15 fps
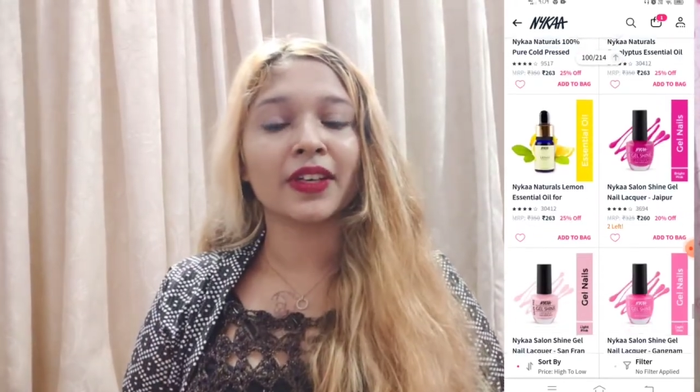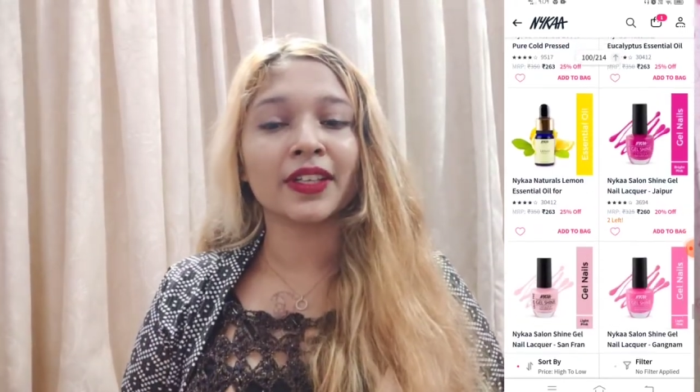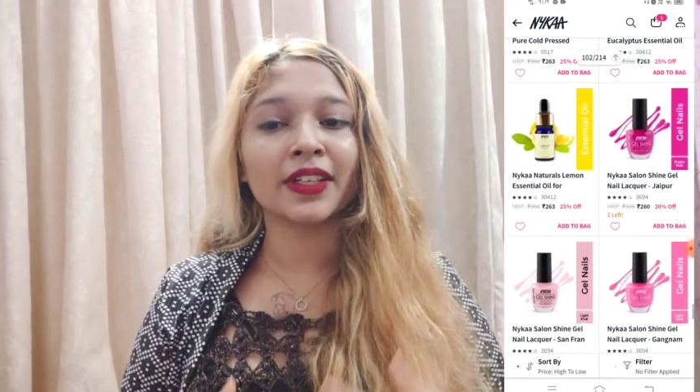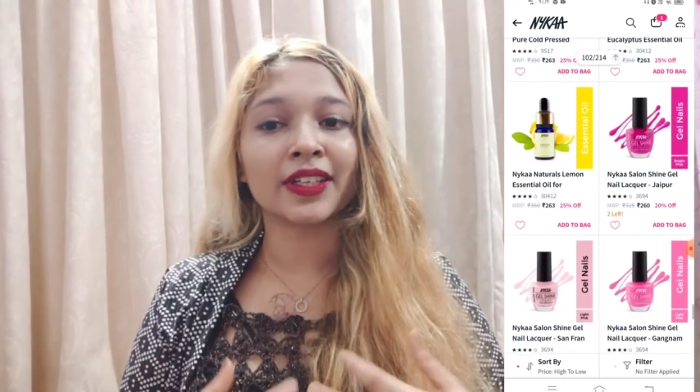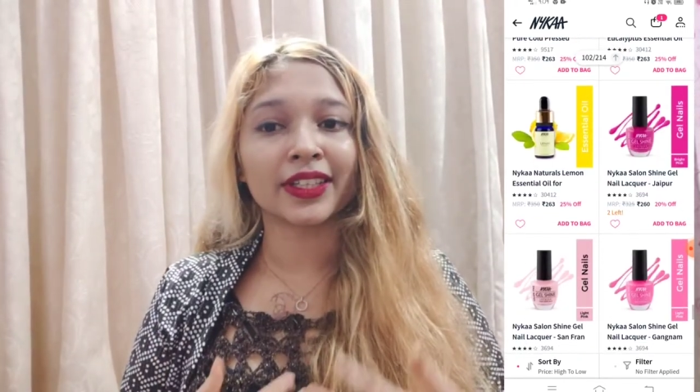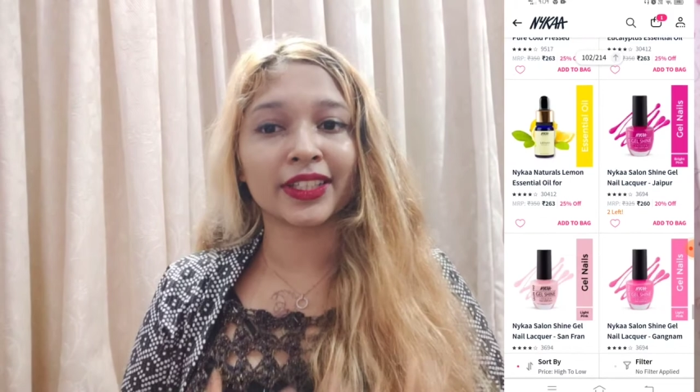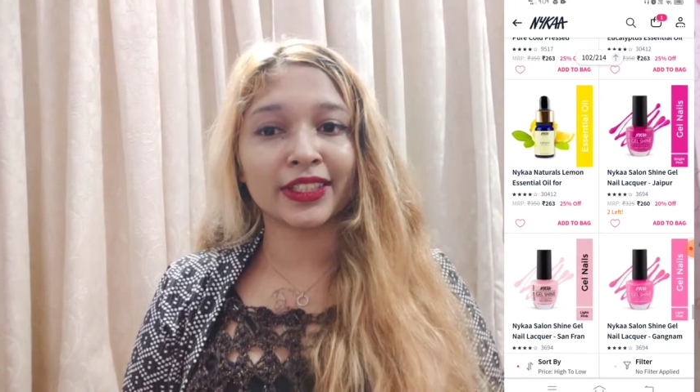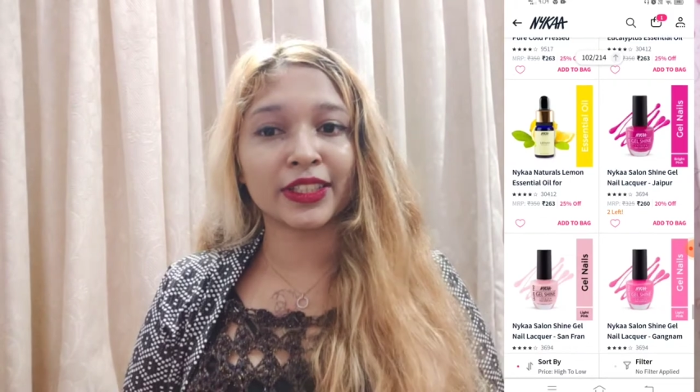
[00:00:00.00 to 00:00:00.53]
a
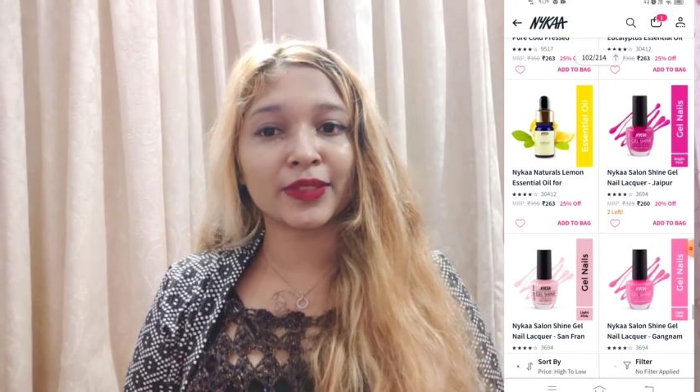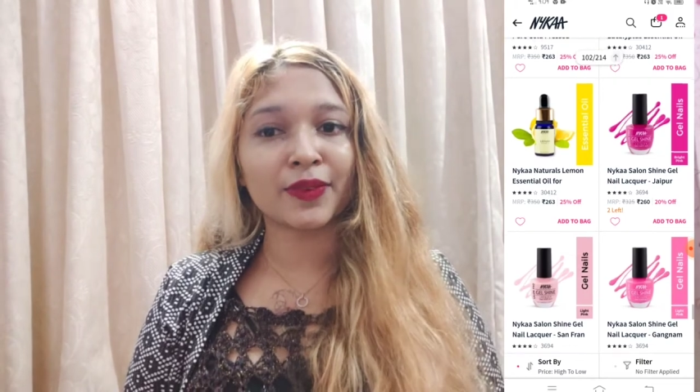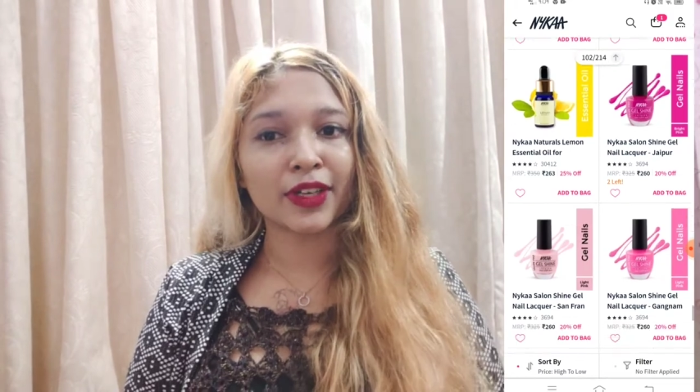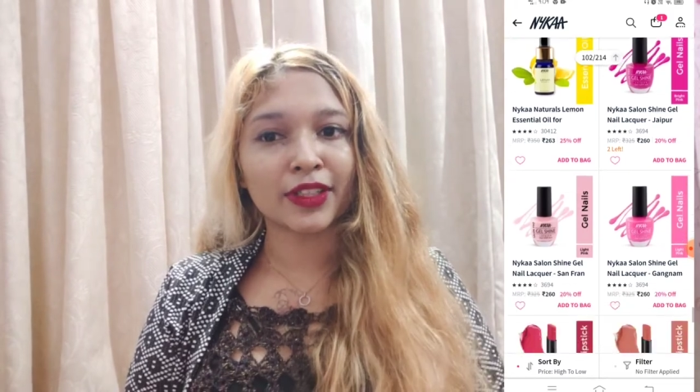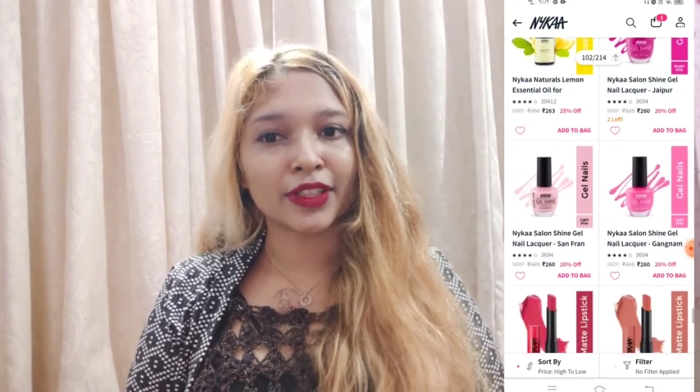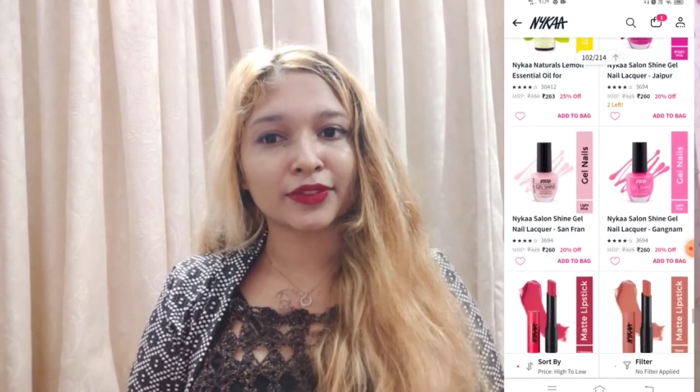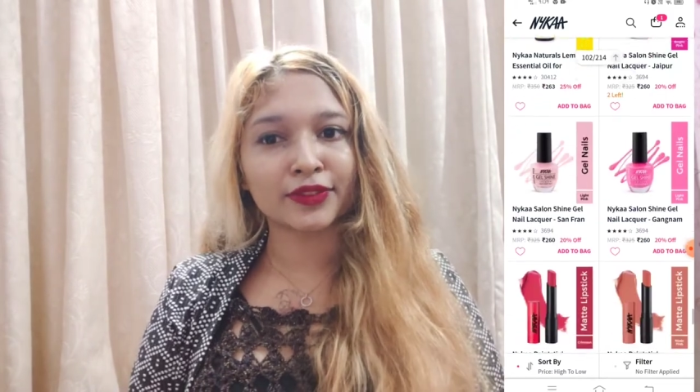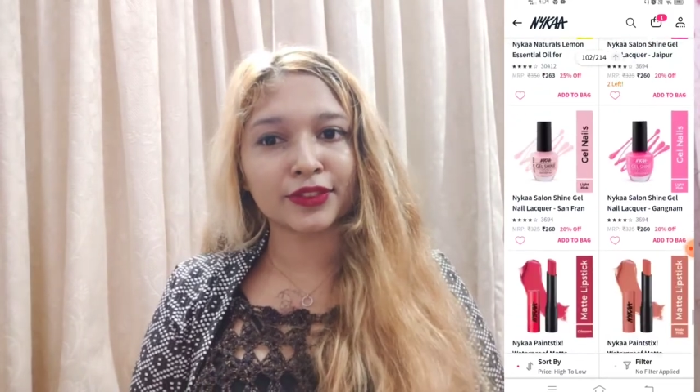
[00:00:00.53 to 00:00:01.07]
really
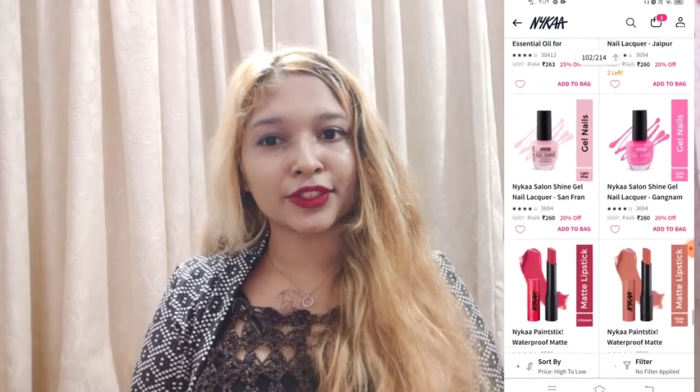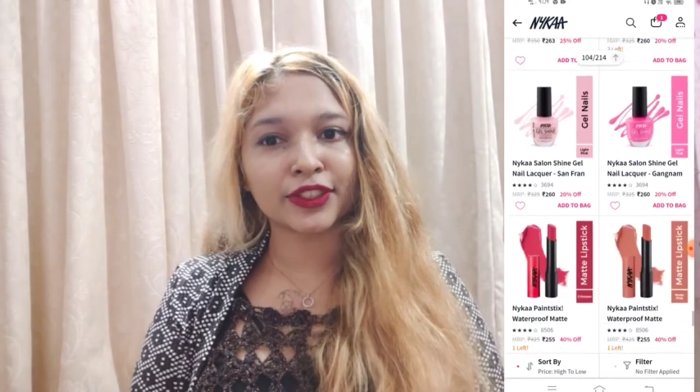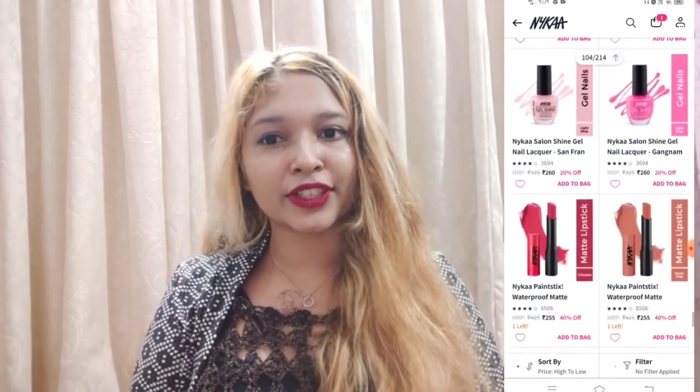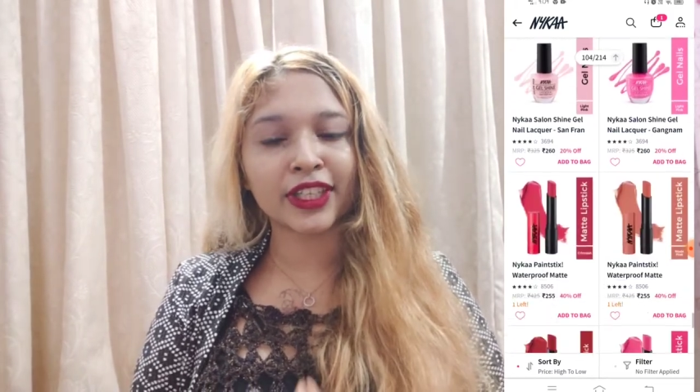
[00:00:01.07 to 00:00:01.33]
wonderful